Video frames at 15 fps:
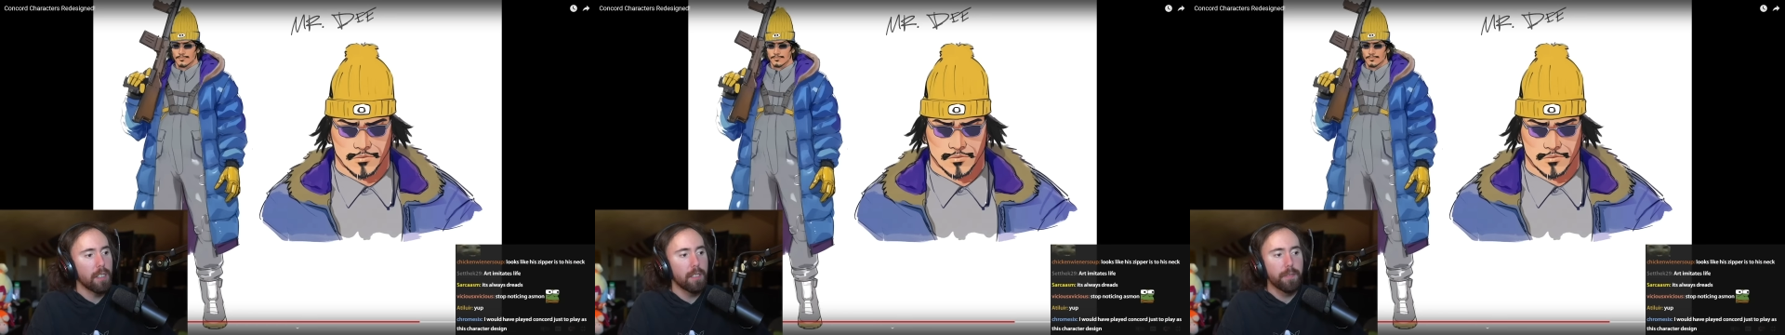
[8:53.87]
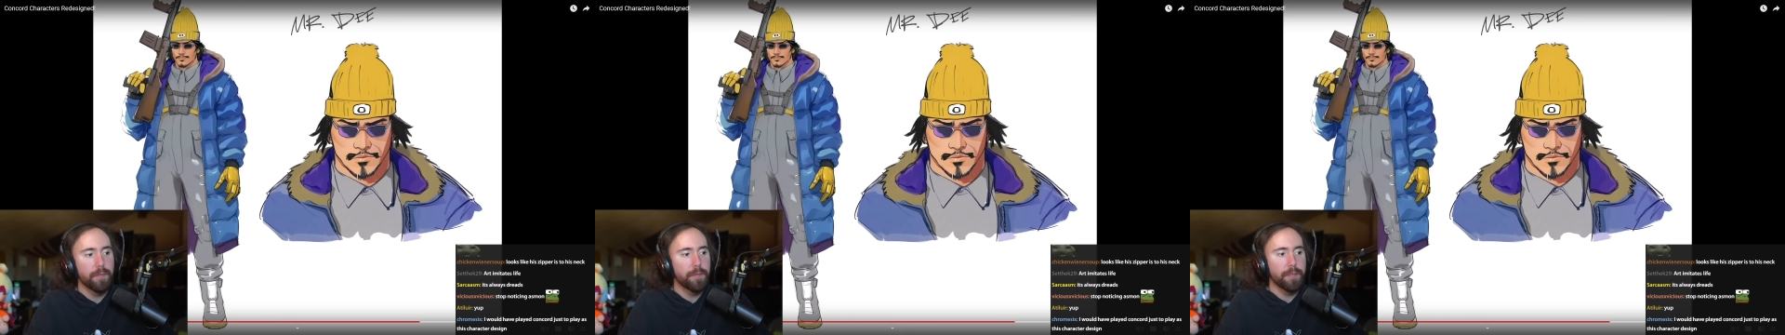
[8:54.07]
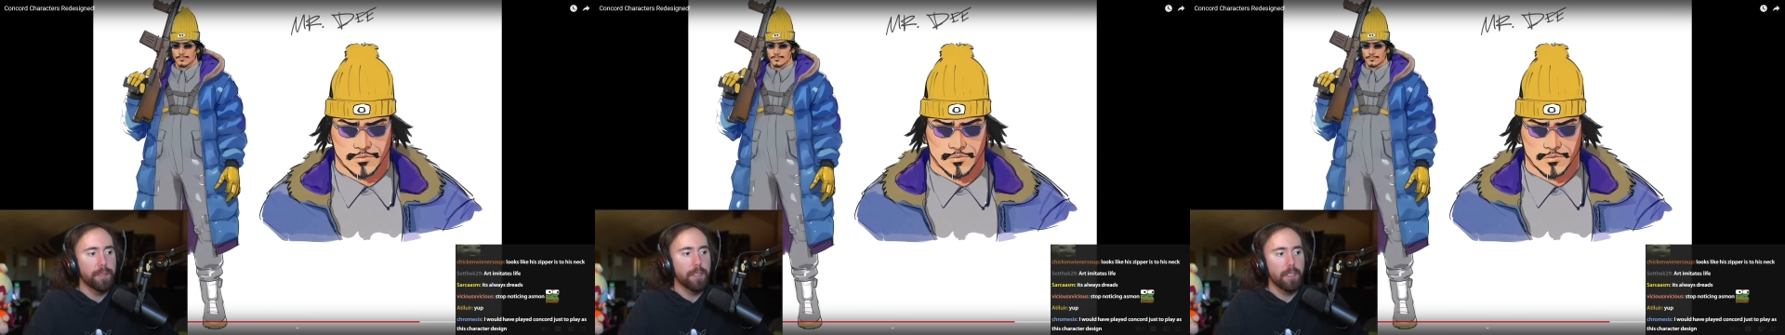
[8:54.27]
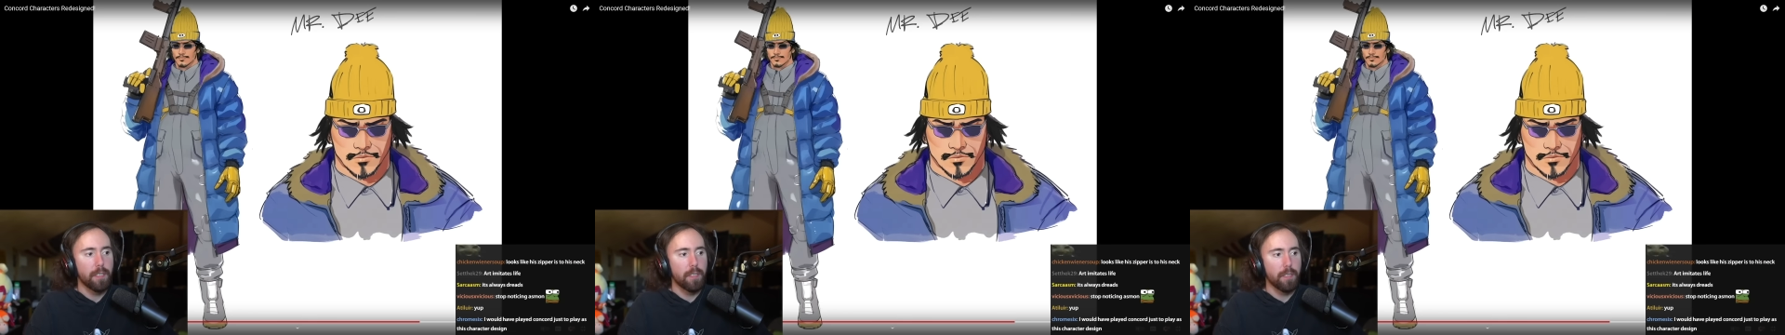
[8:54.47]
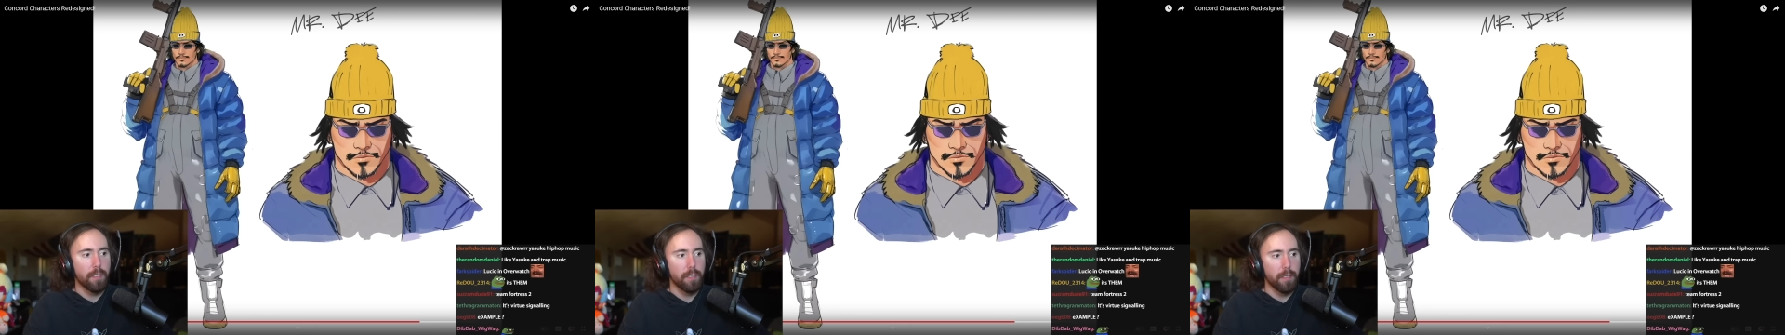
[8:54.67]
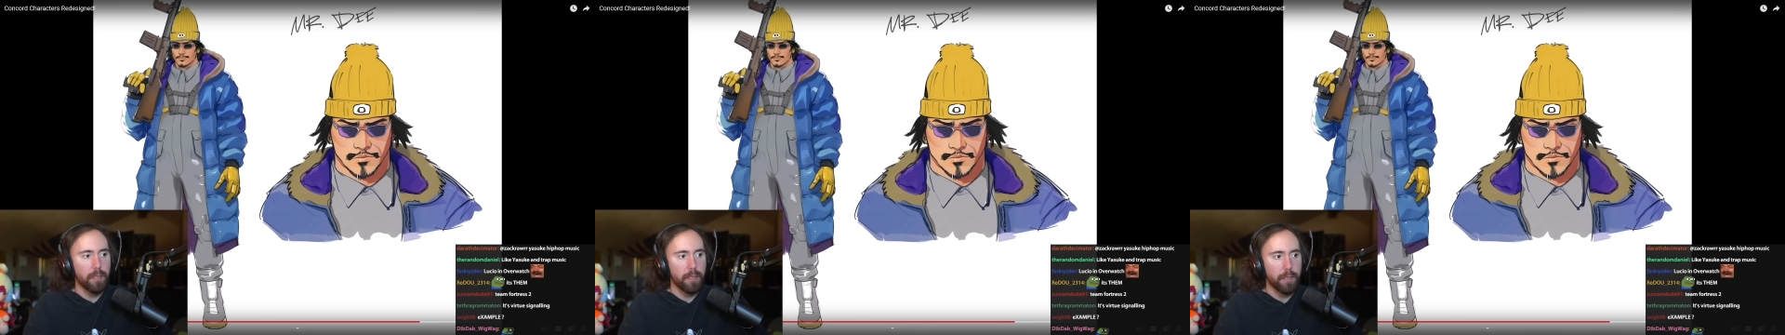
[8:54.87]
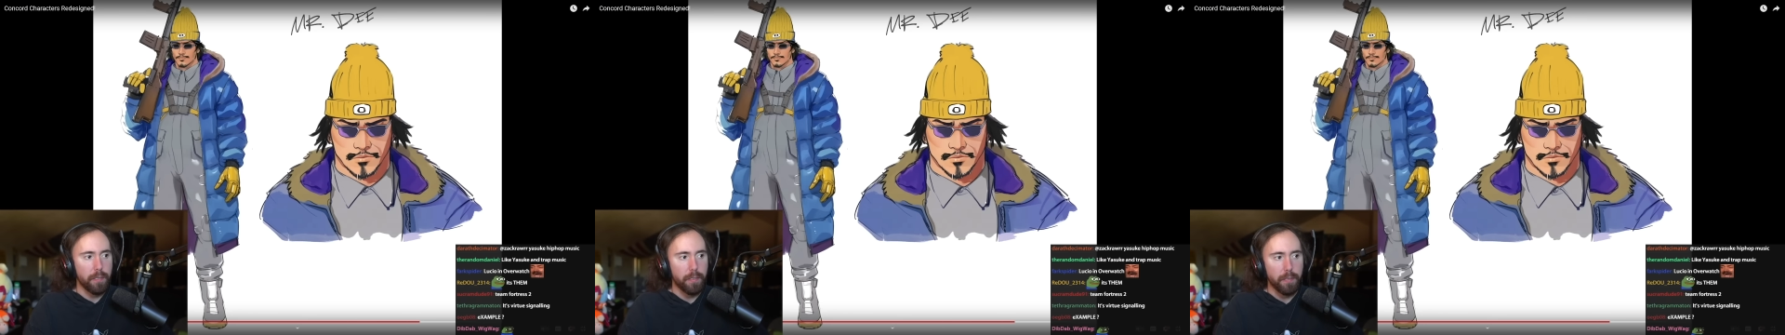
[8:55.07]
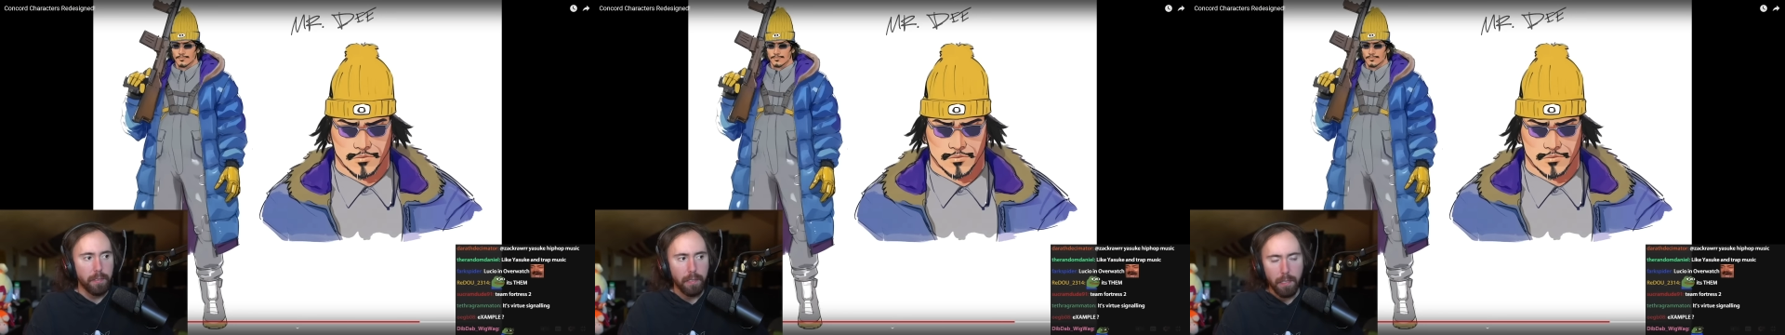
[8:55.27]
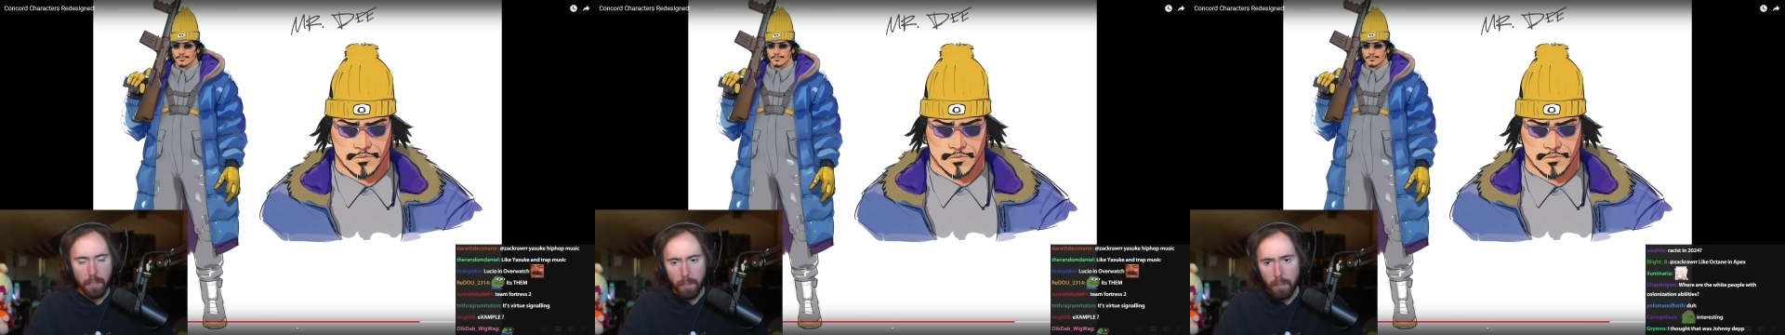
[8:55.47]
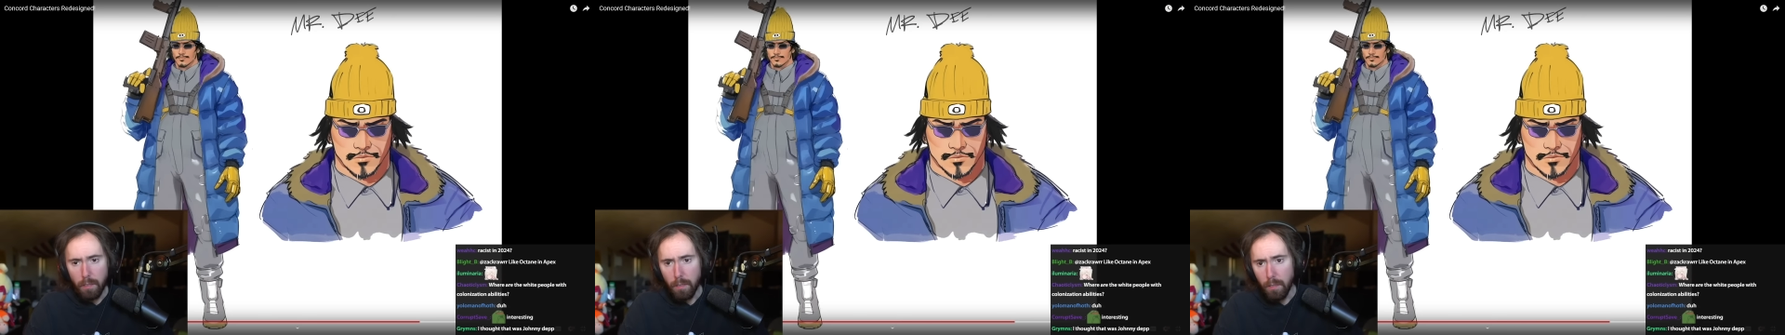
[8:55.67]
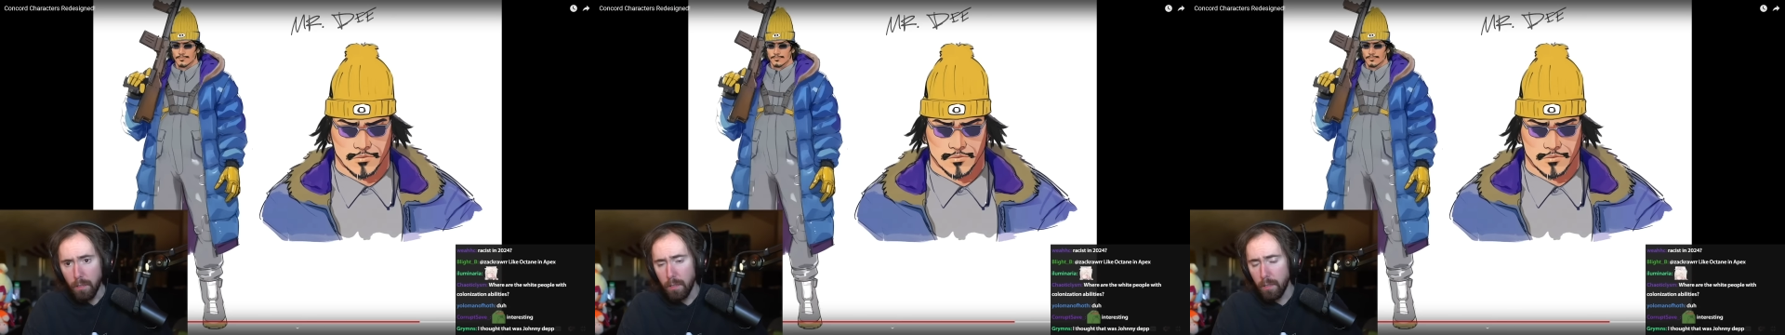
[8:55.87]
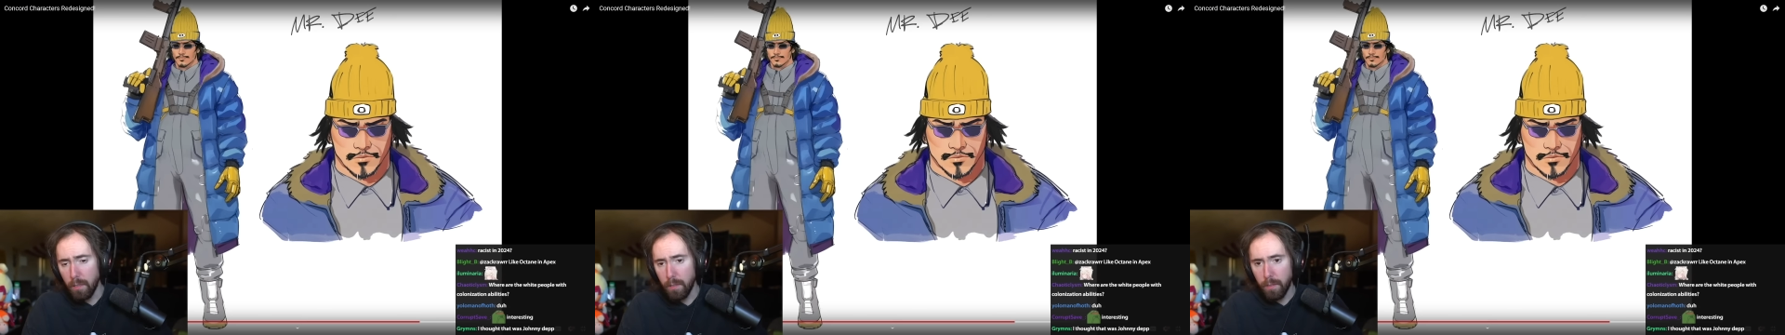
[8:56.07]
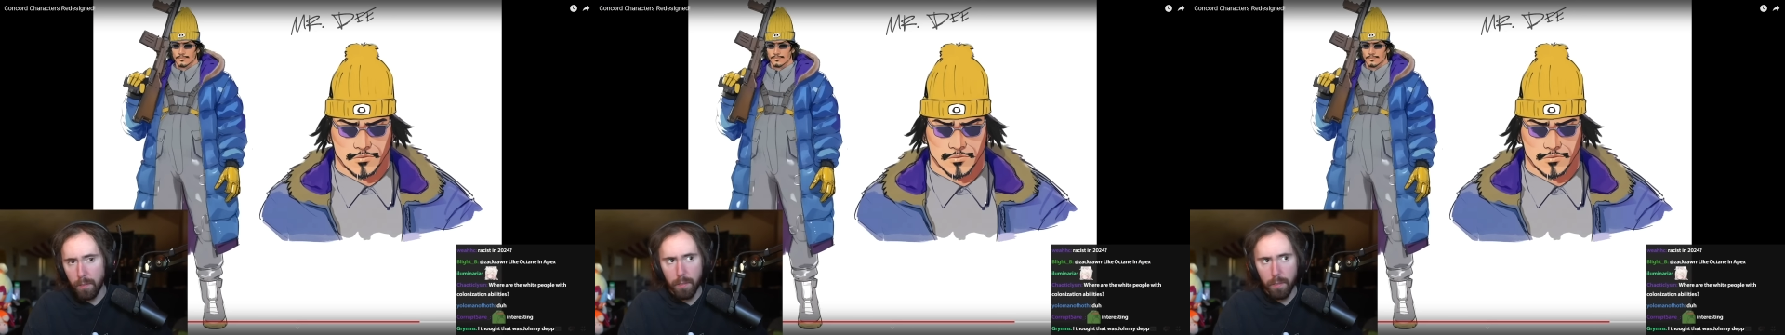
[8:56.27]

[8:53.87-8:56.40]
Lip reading: No one is speaking in this clip.